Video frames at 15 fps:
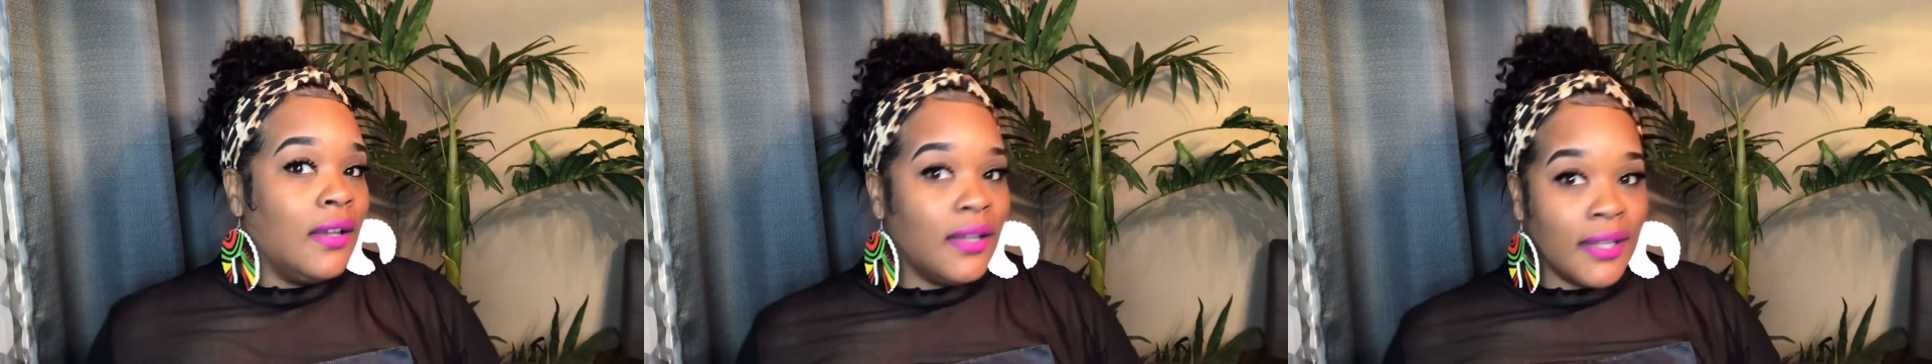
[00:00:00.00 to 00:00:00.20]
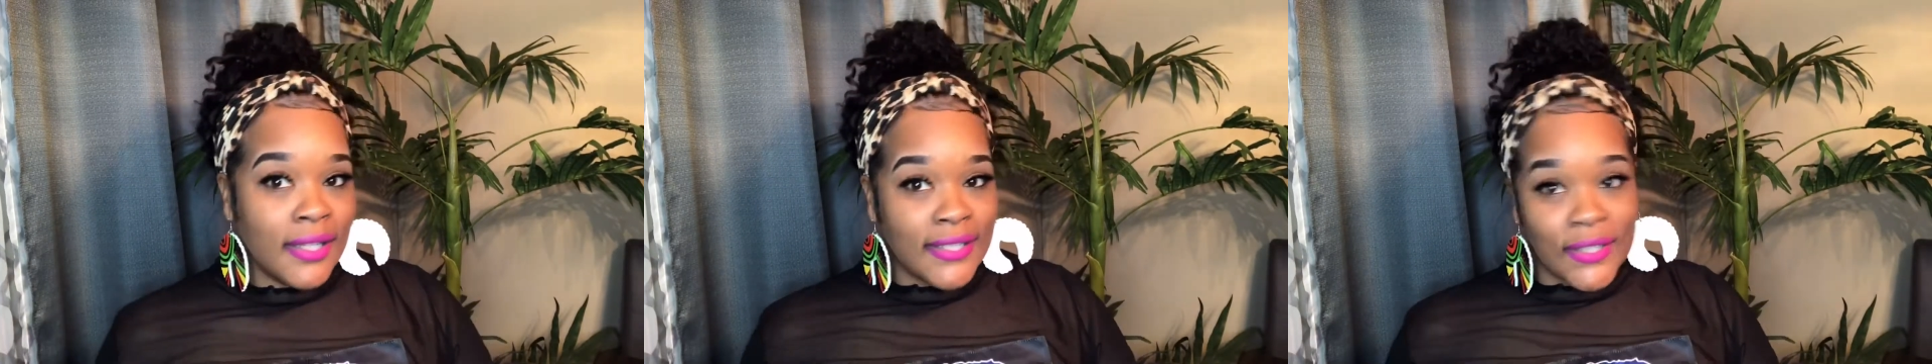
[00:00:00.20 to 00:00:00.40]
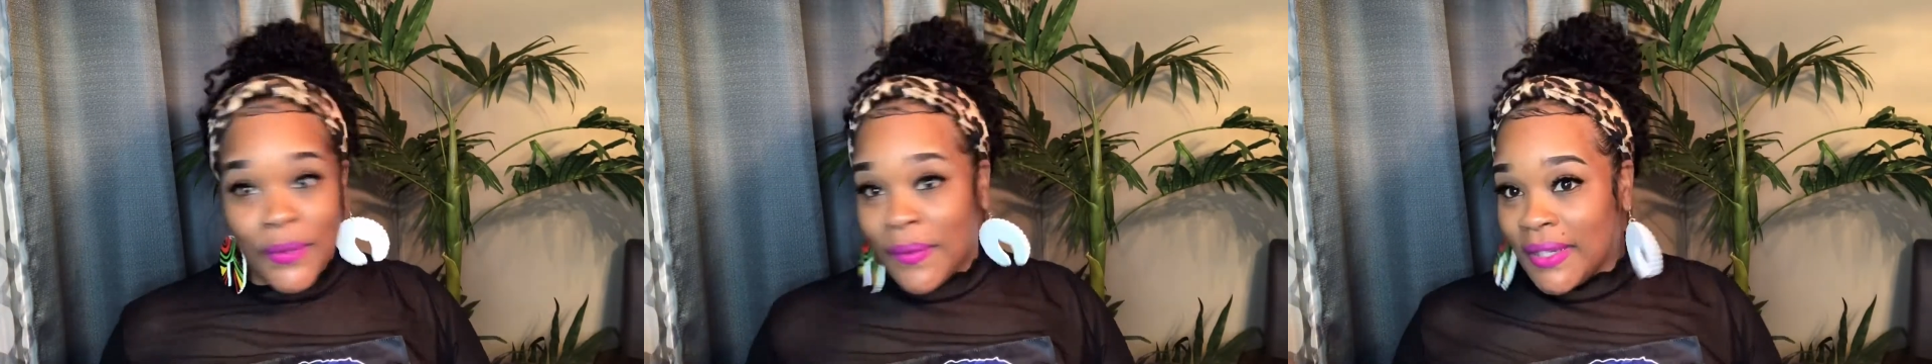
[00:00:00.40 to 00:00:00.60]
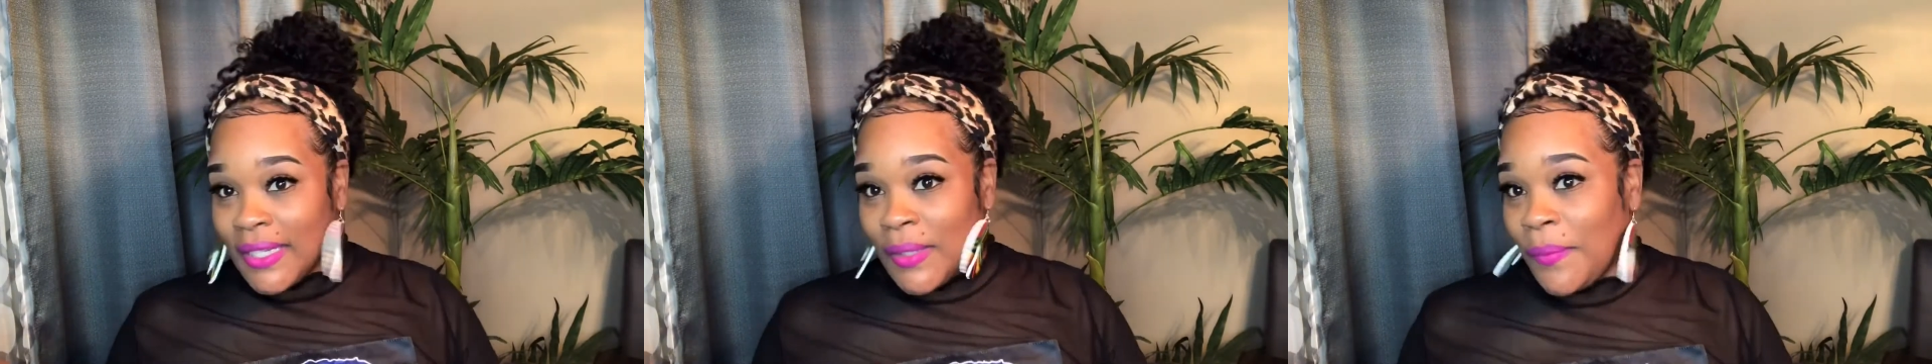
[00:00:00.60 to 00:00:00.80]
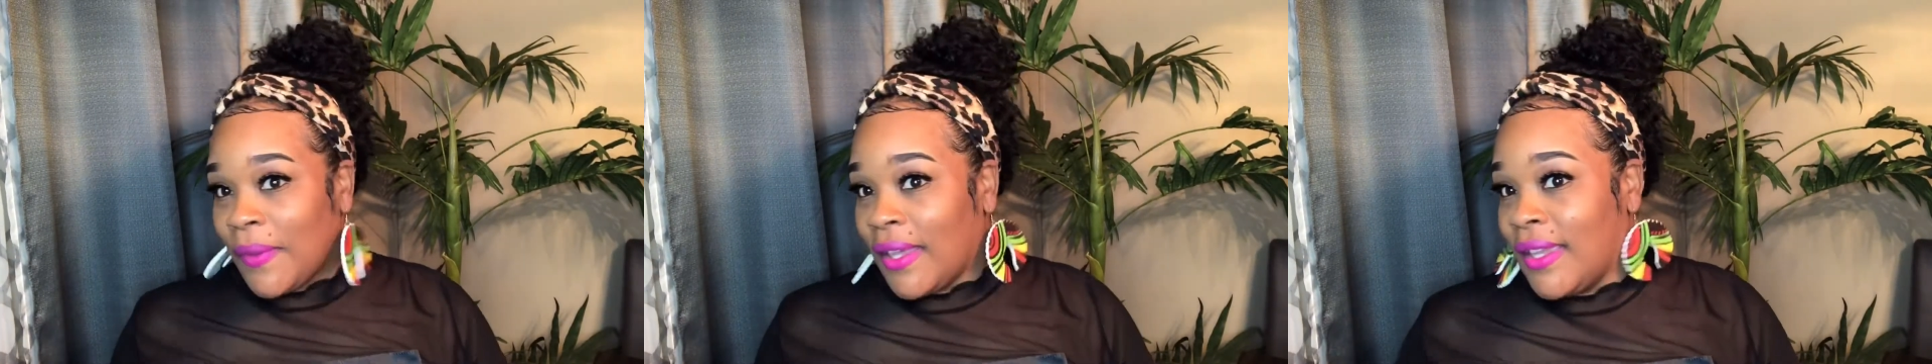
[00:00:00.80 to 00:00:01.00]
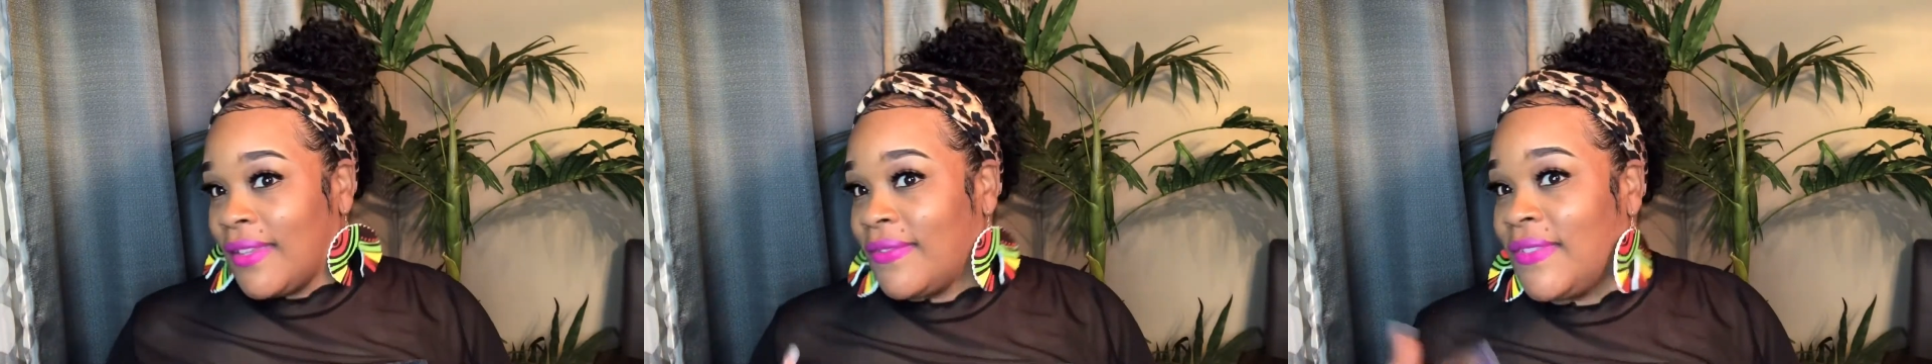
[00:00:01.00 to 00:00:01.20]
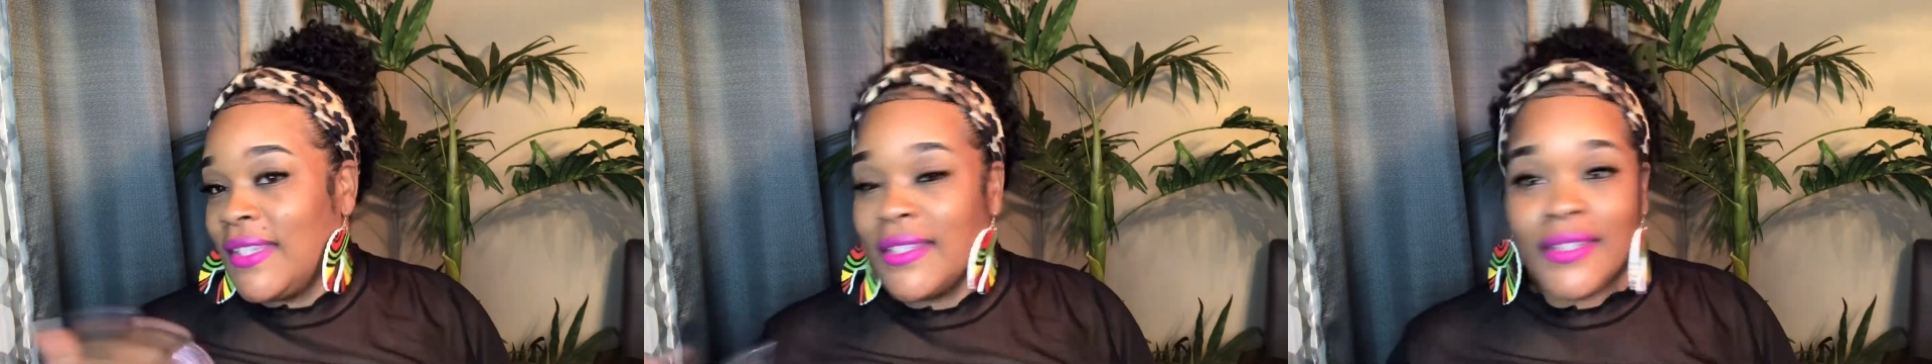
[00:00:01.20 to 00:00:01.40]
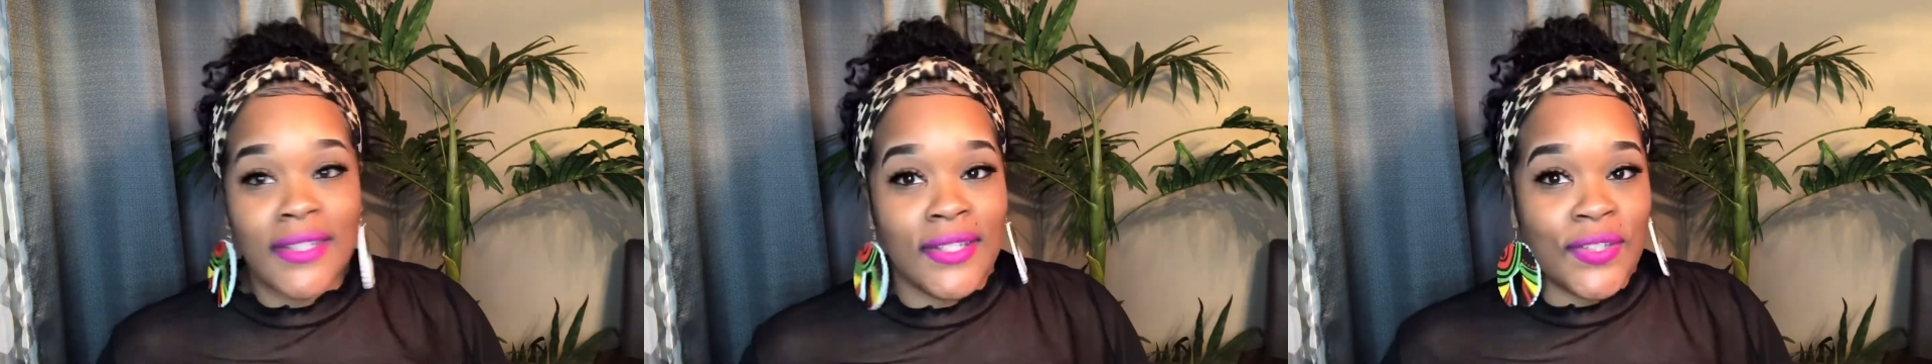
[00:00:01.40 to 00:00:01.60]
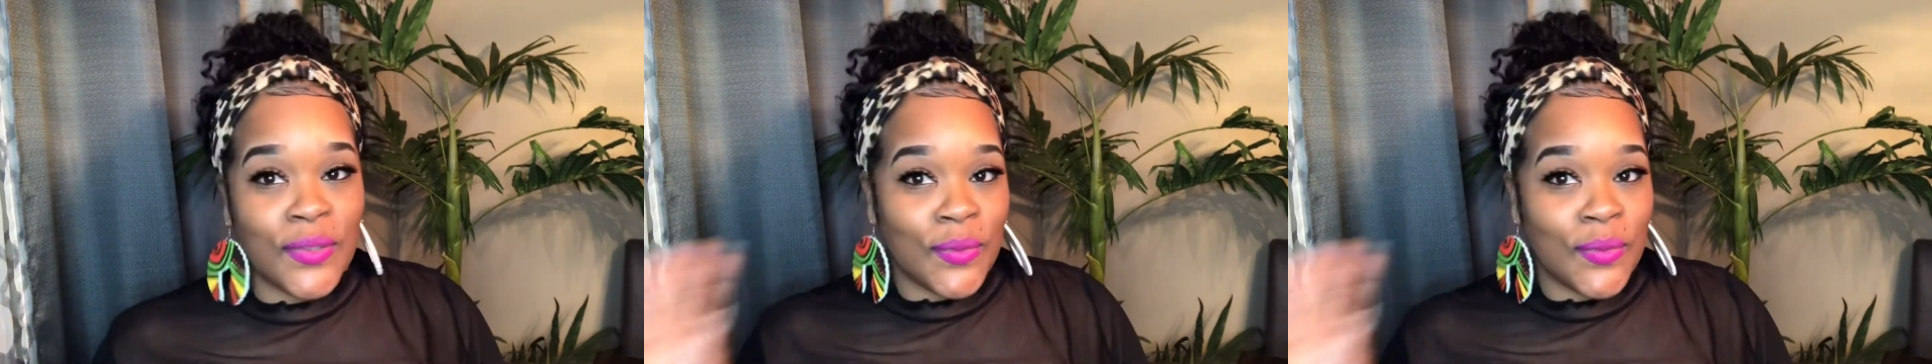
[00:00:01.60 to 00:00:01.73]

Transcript: So anyway, this is